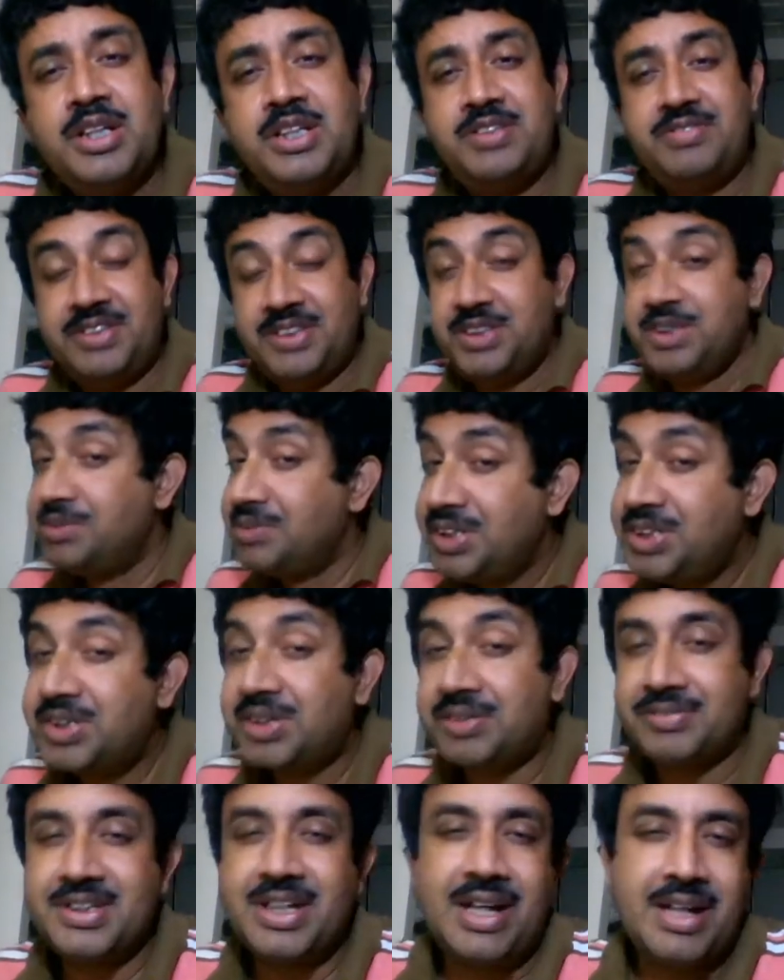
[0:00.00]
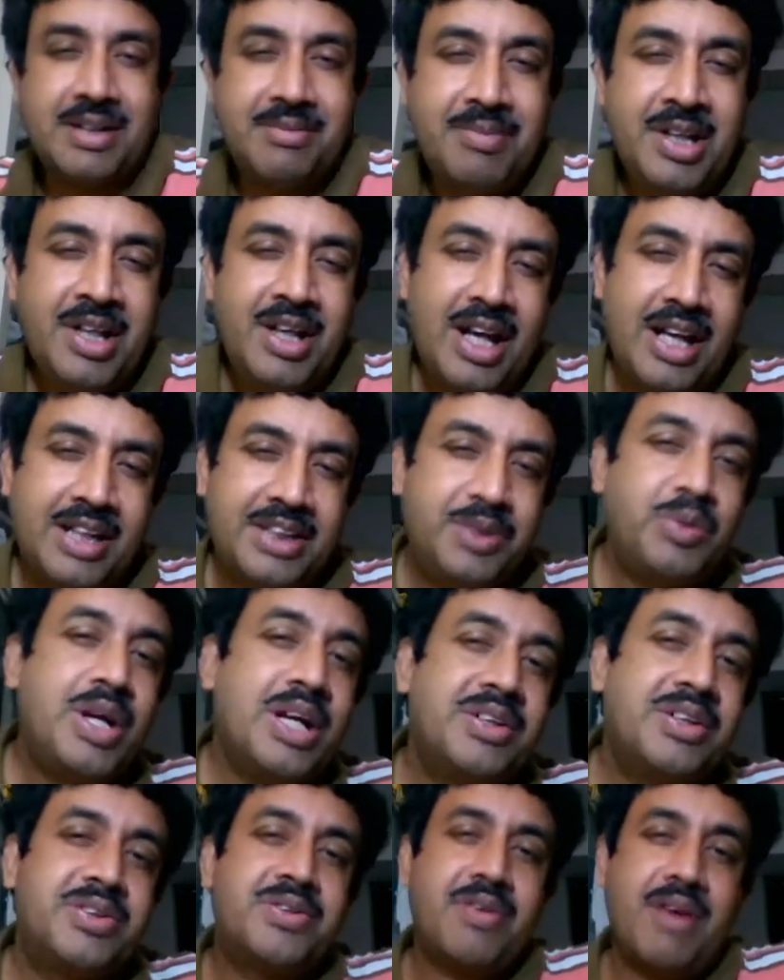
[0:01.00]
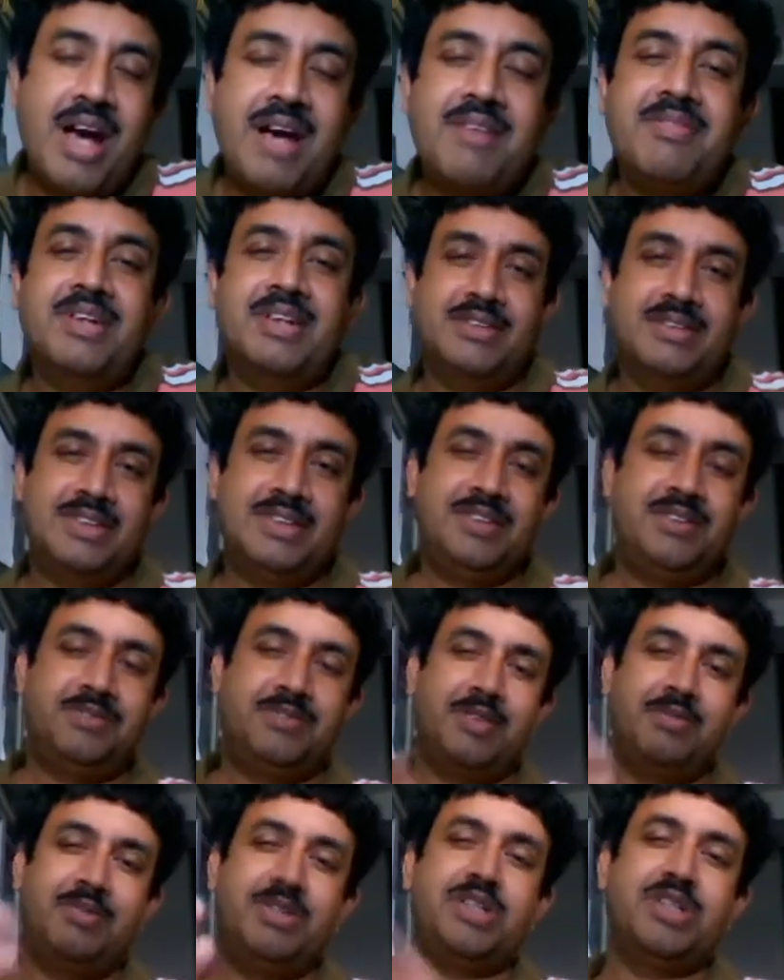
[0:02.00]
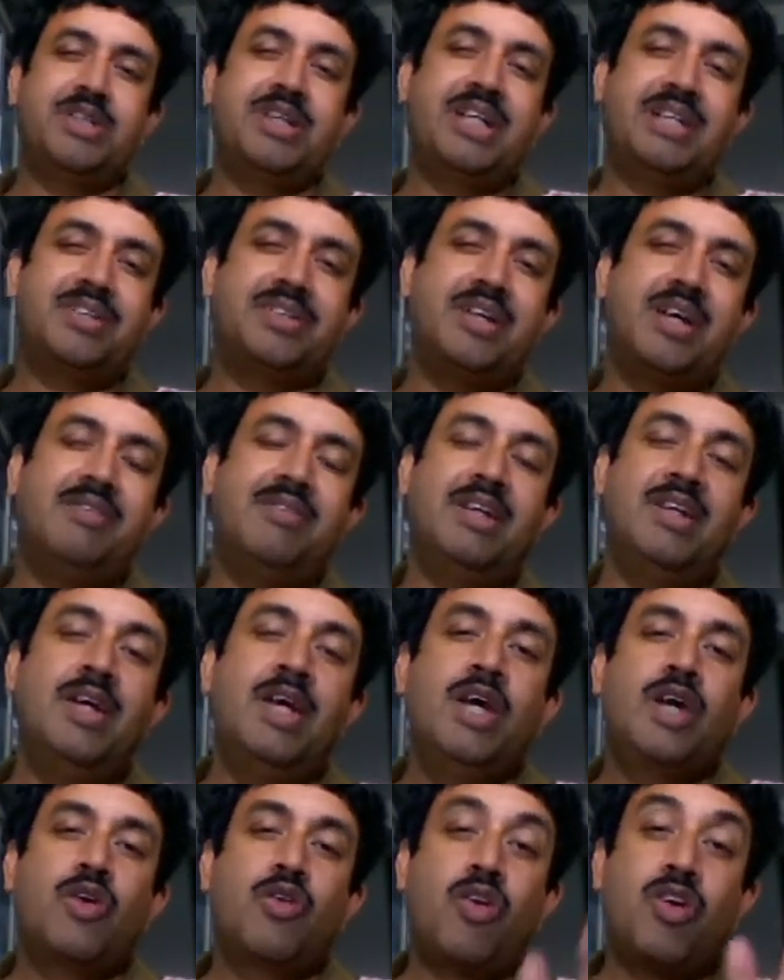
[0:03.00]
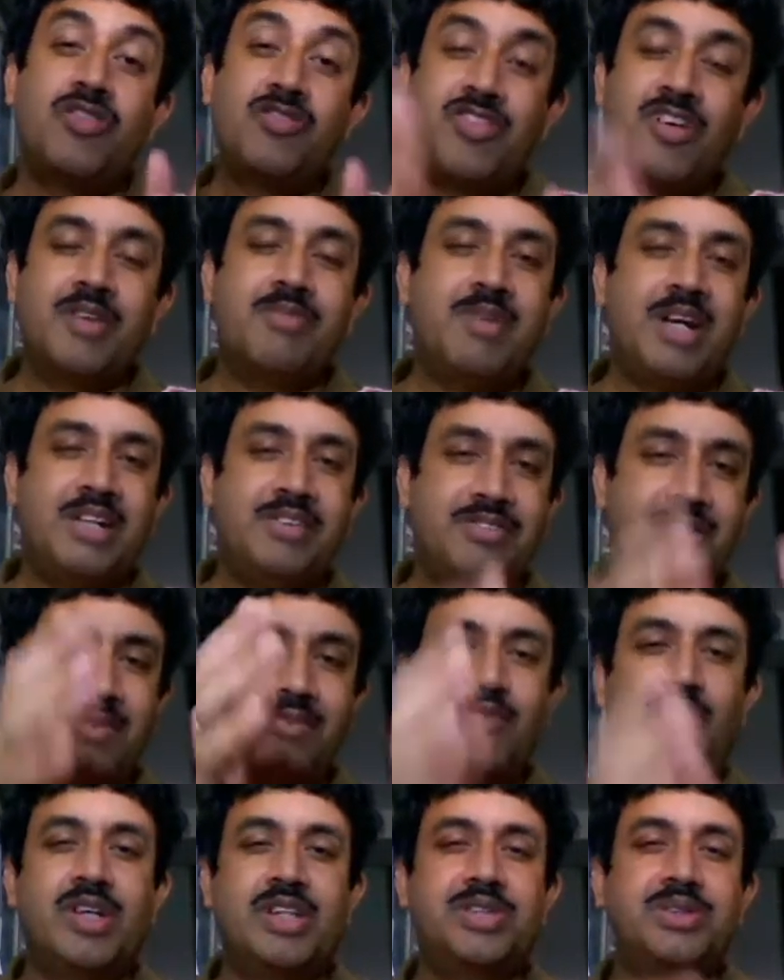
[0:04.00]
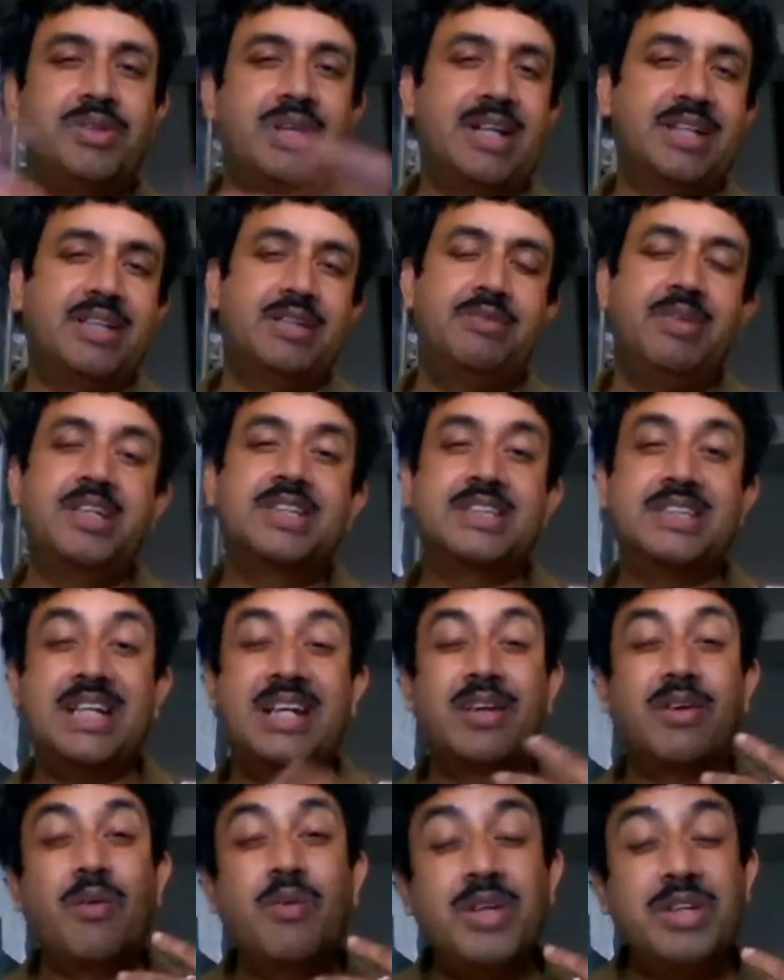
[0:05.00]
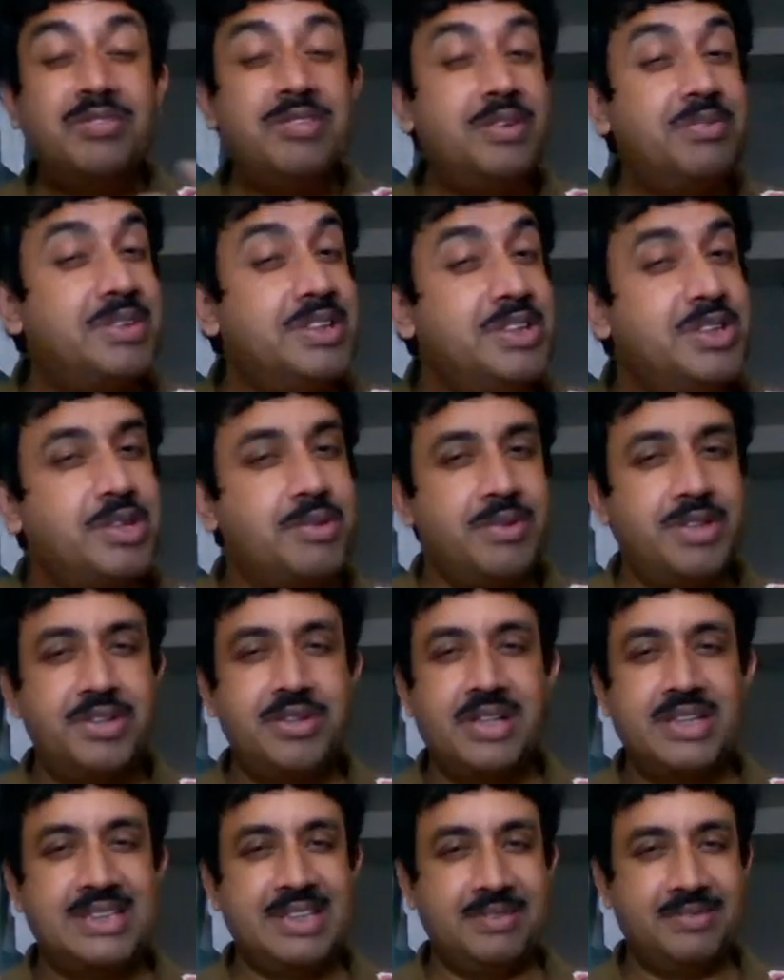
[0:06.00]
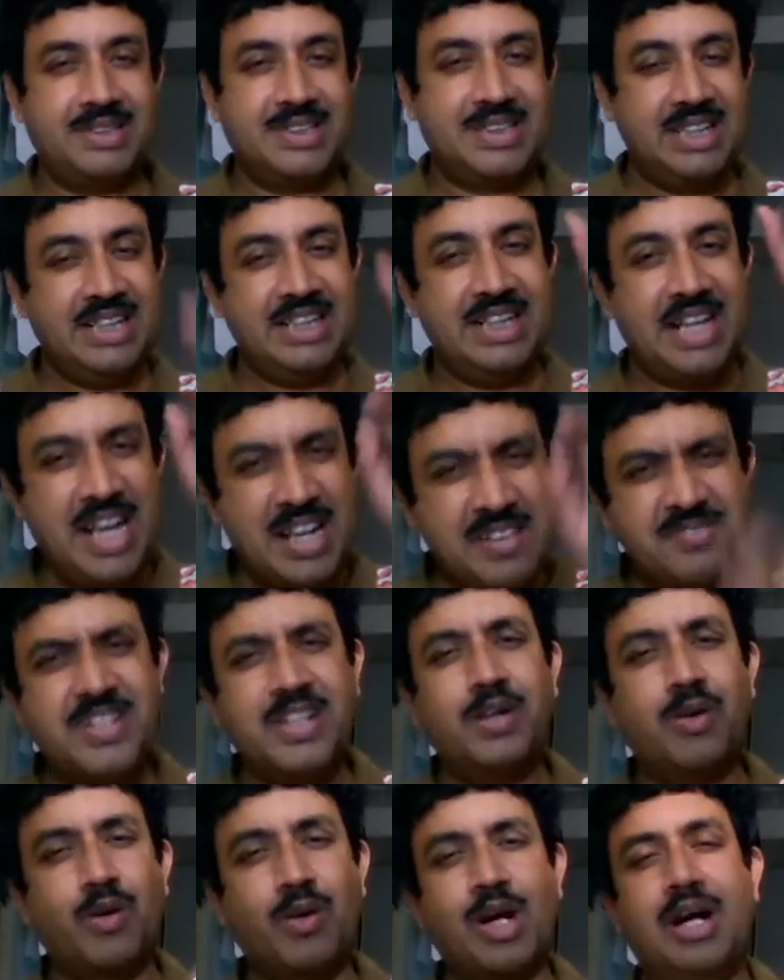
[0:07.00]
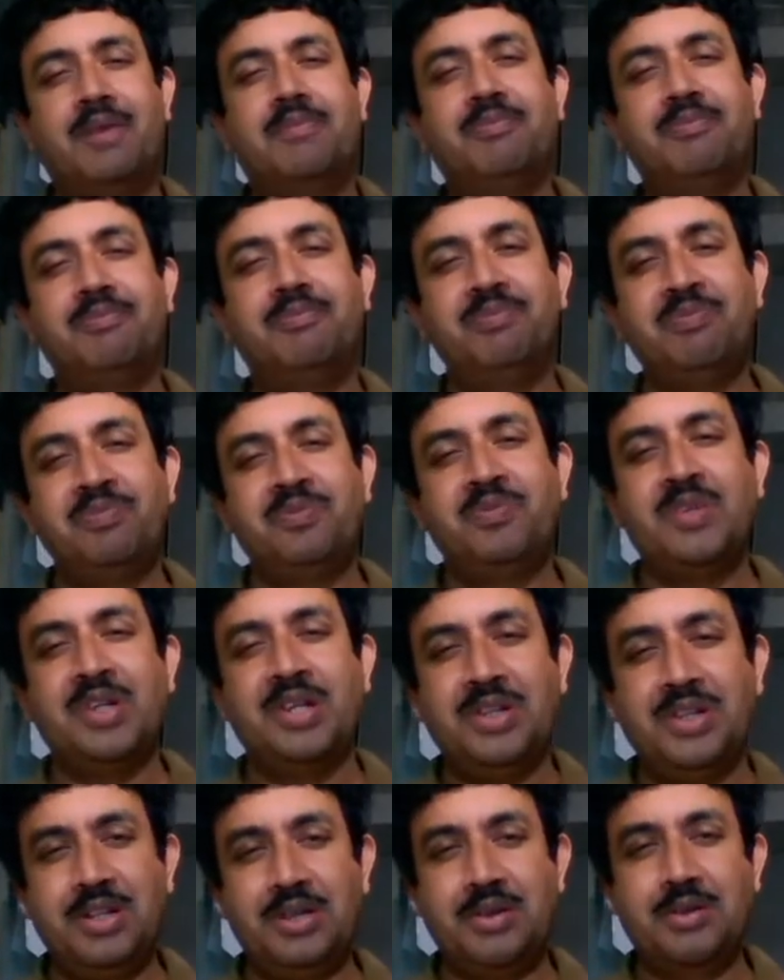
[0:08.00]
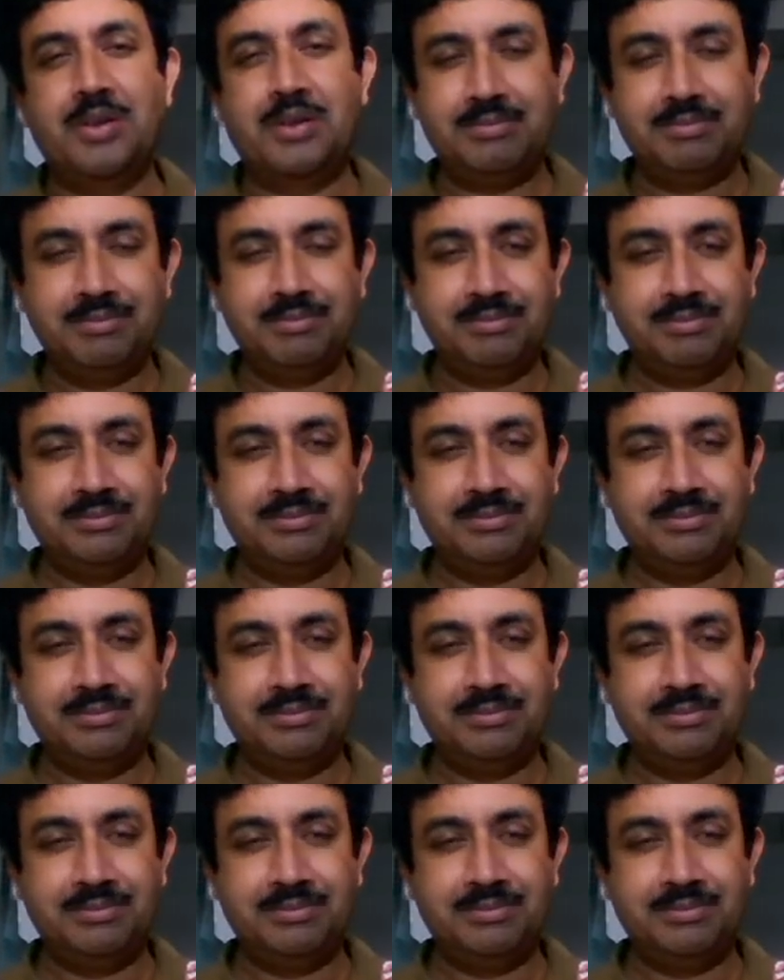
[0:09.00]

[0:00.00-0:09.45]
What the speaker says: different unit of time, and you can travel, information can travel conformally from one to another, because there are only 15 geometric shapes in every loka you go.